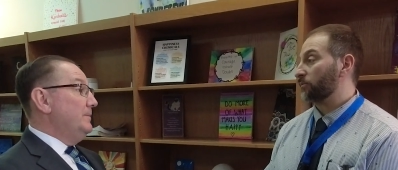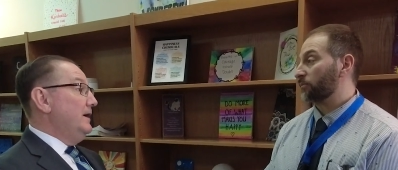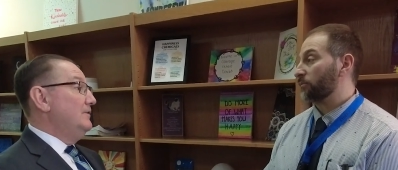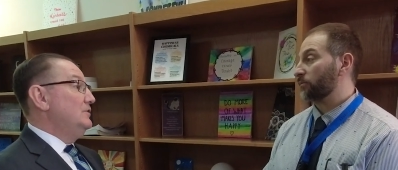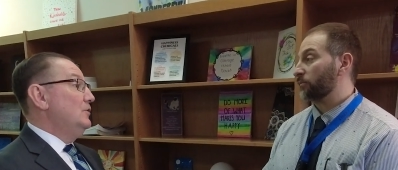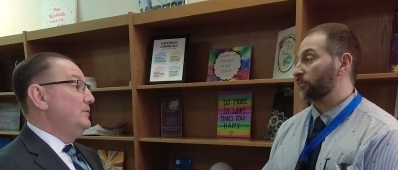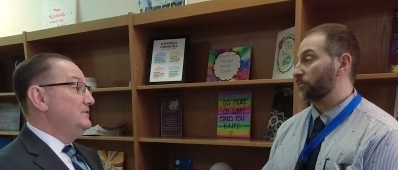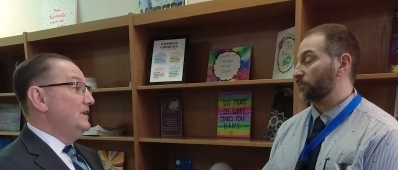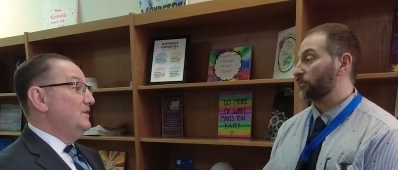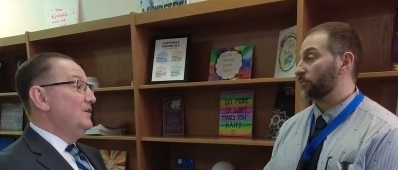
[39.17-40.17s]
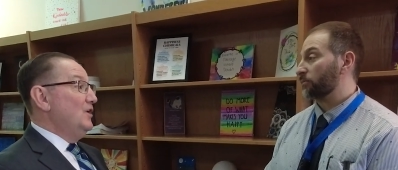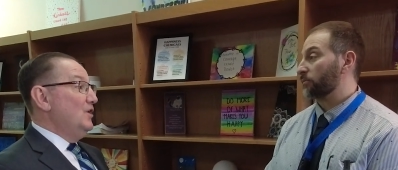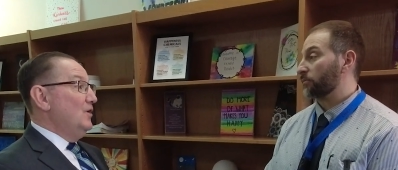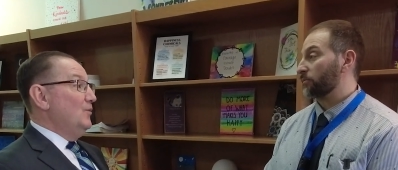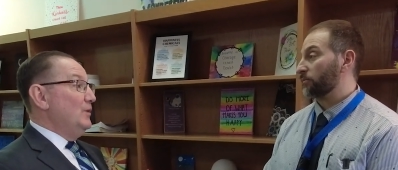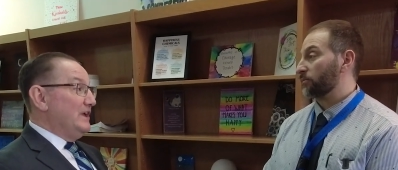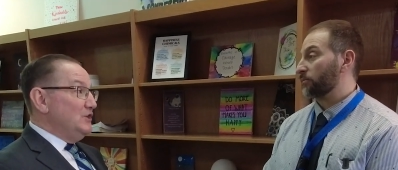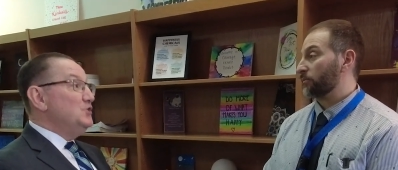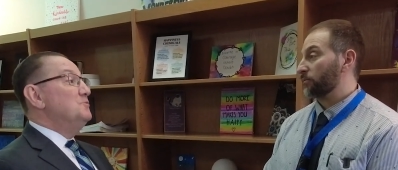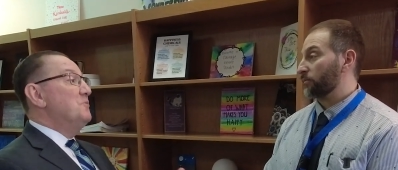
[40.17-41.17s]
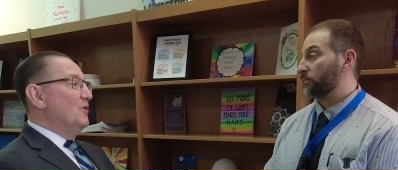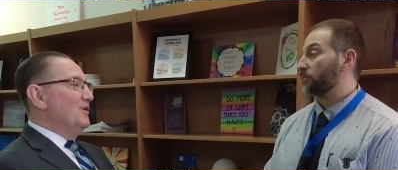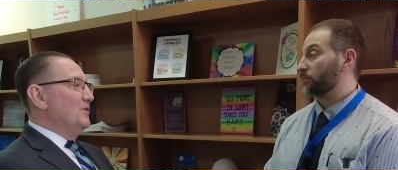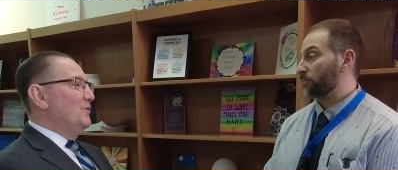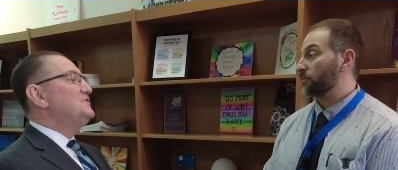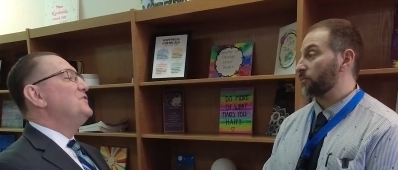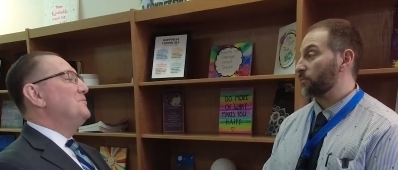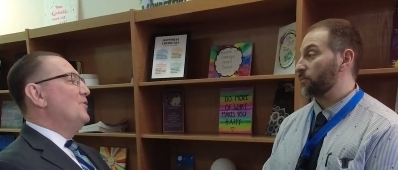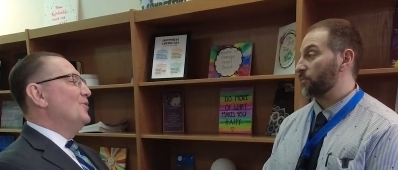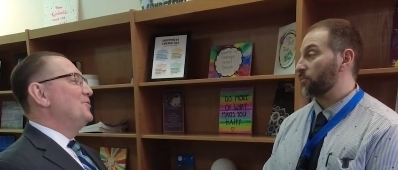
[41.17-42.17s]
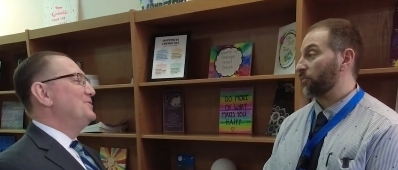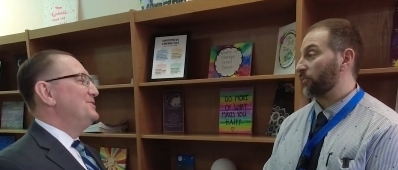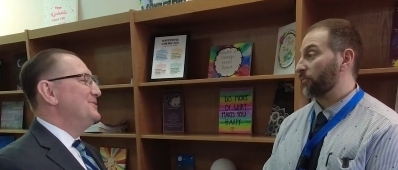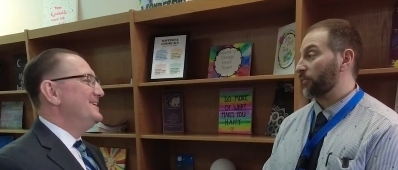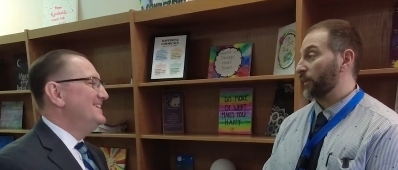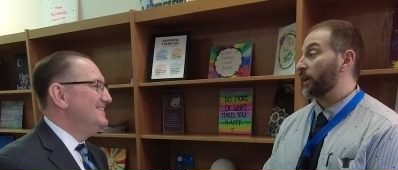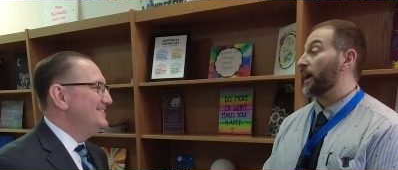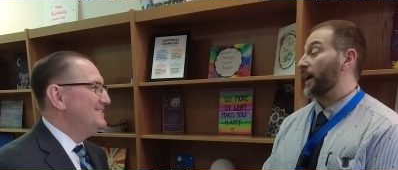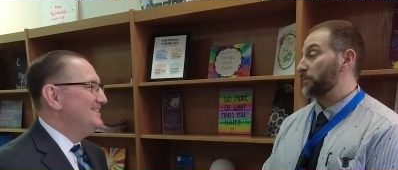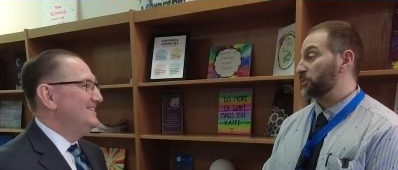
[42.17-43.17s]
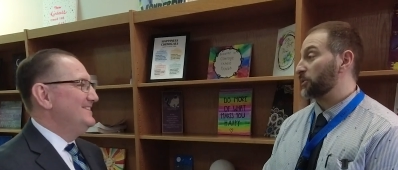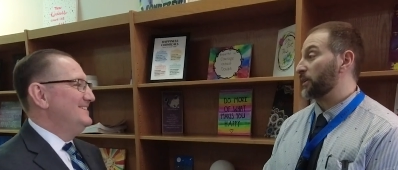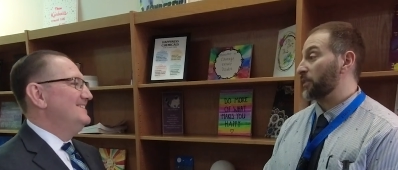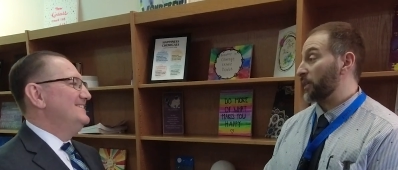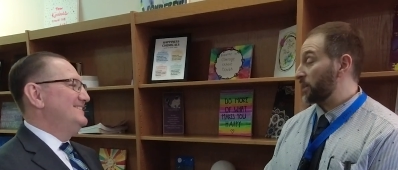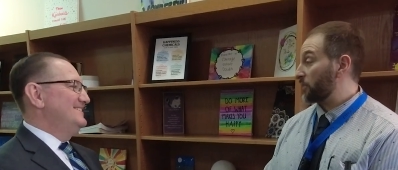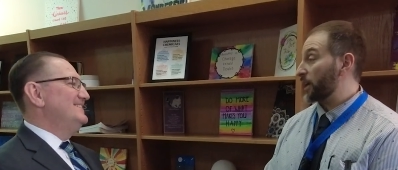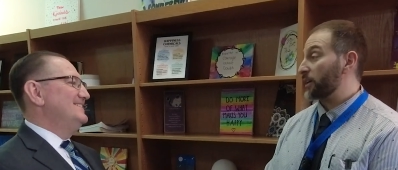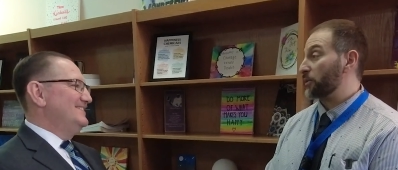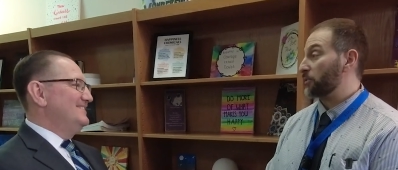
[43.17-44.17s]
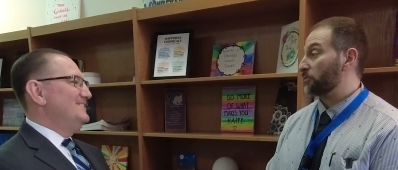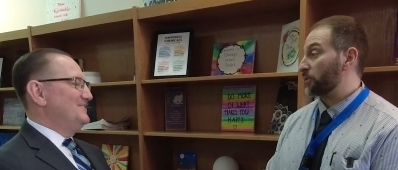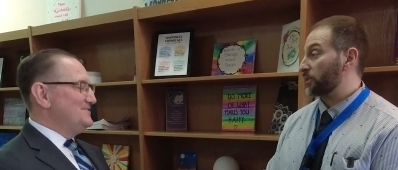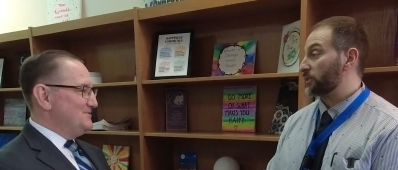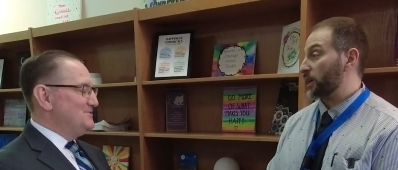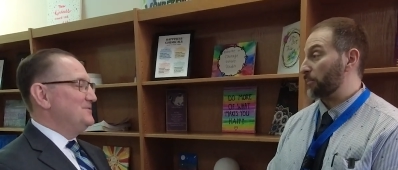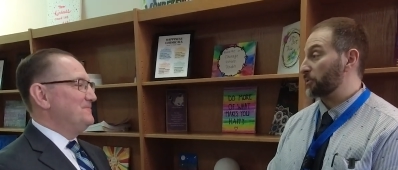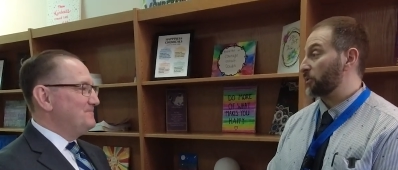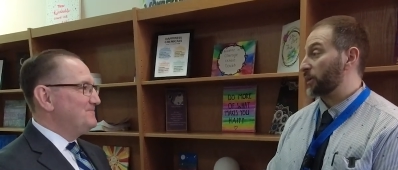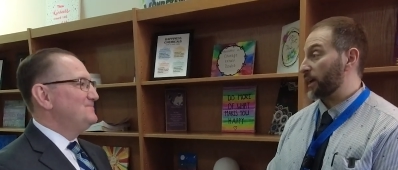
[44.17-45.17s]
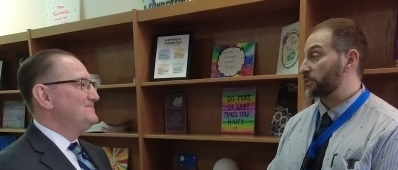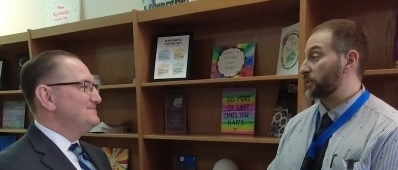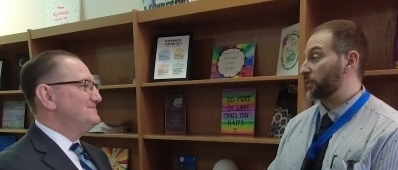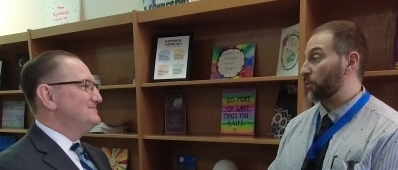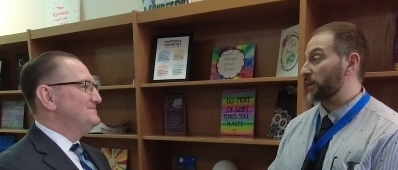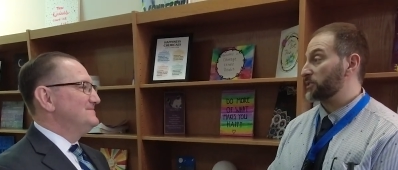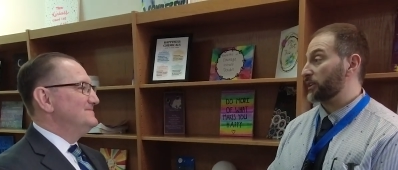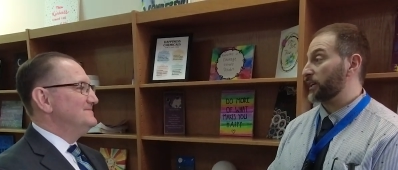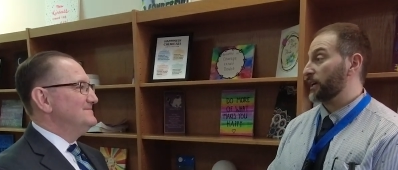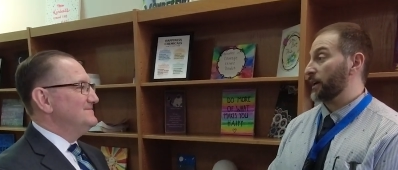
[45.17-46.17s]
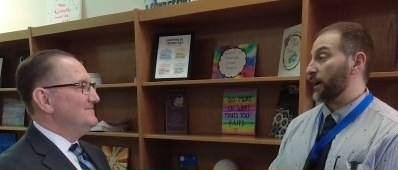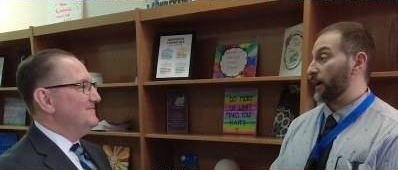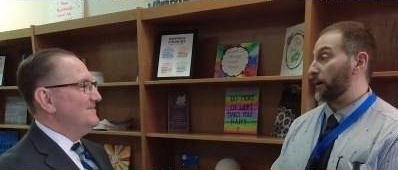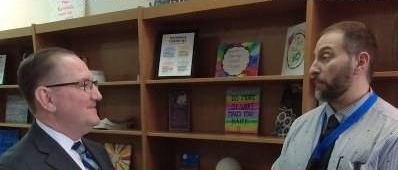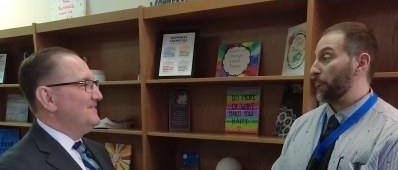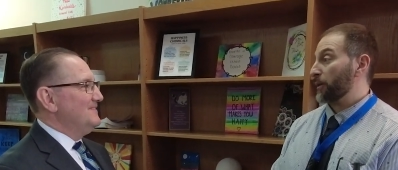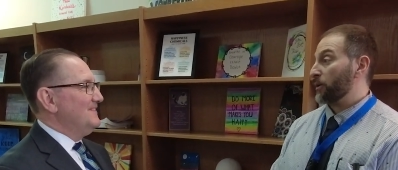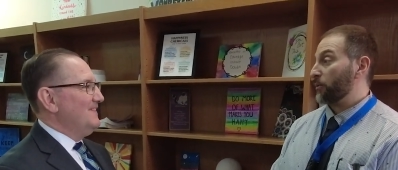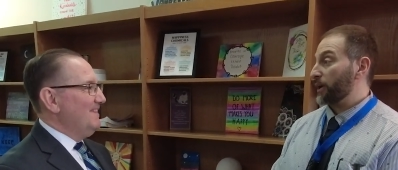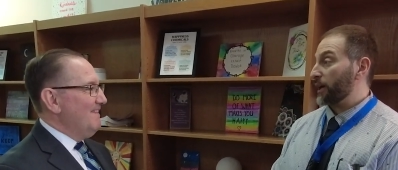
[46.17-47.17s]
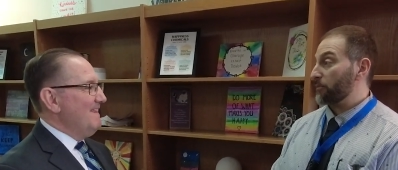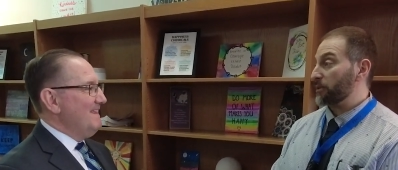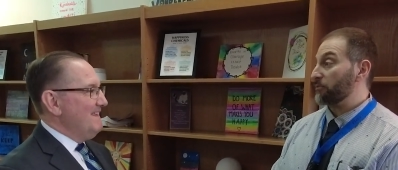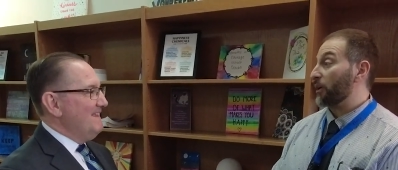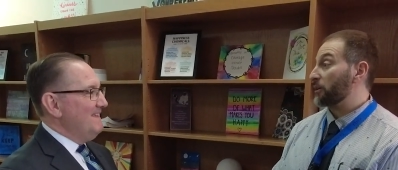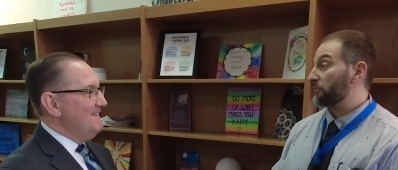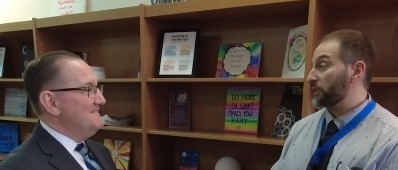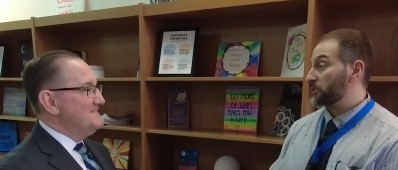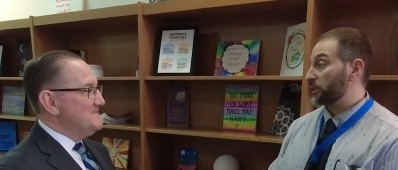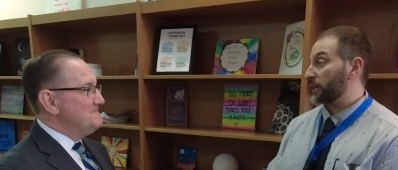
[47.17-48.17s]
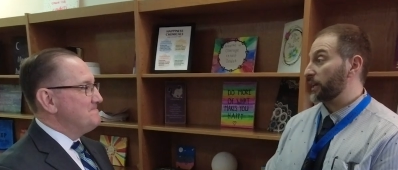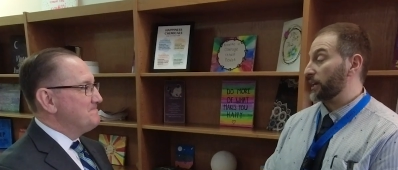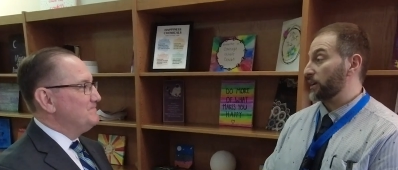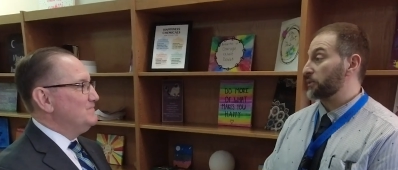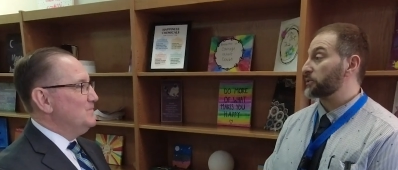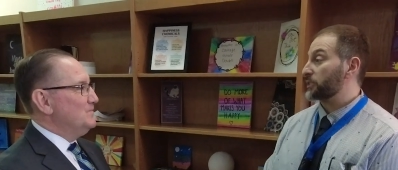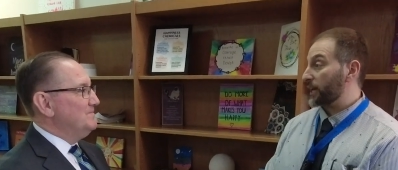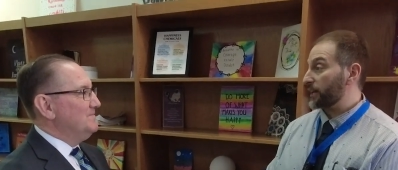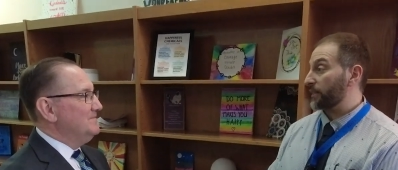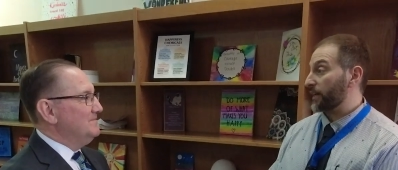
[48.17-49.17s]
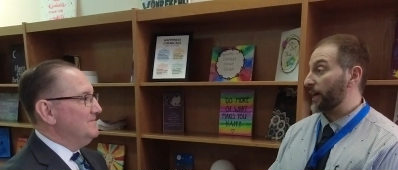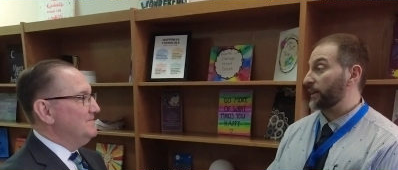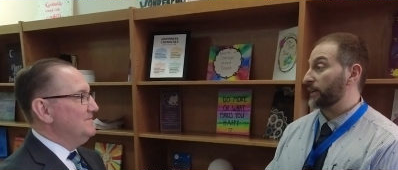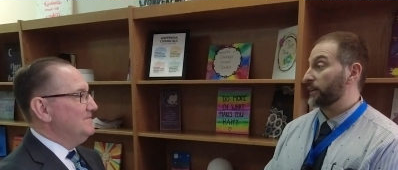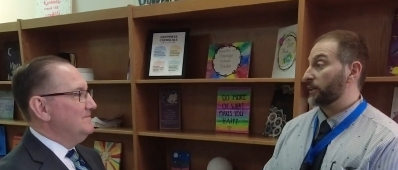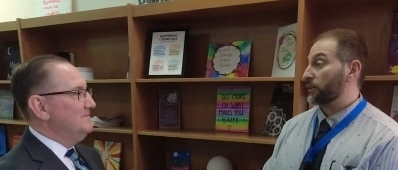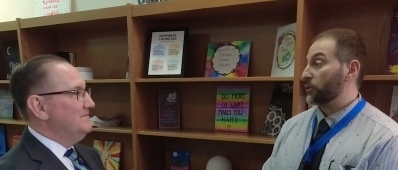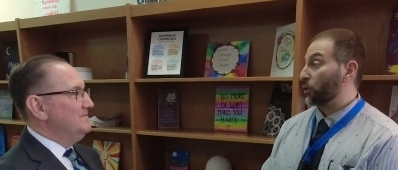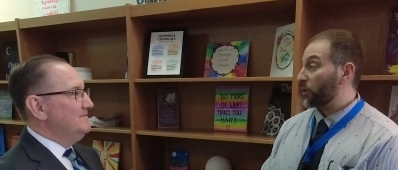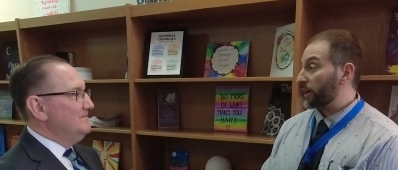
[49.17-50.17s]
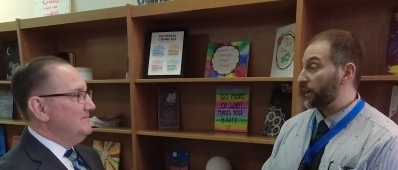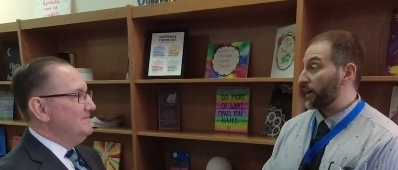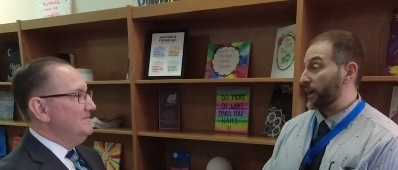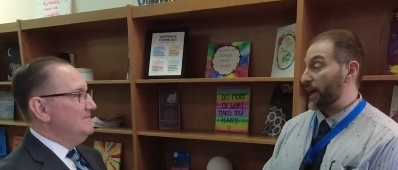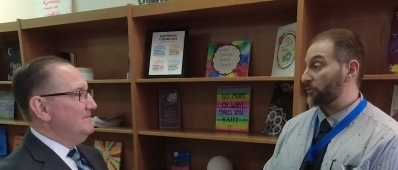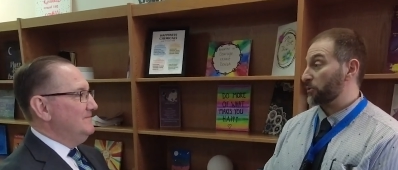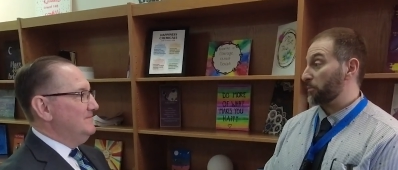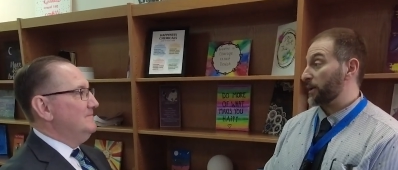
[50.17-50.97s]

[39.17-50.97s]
Speaker 1: about, you know, we say we can do more. What's the more we're doing? Absolutely, Th and thank you for this sure. opportunity
Speaker 2: asking the question. Um, we have been very vigilant in understanding that during and after the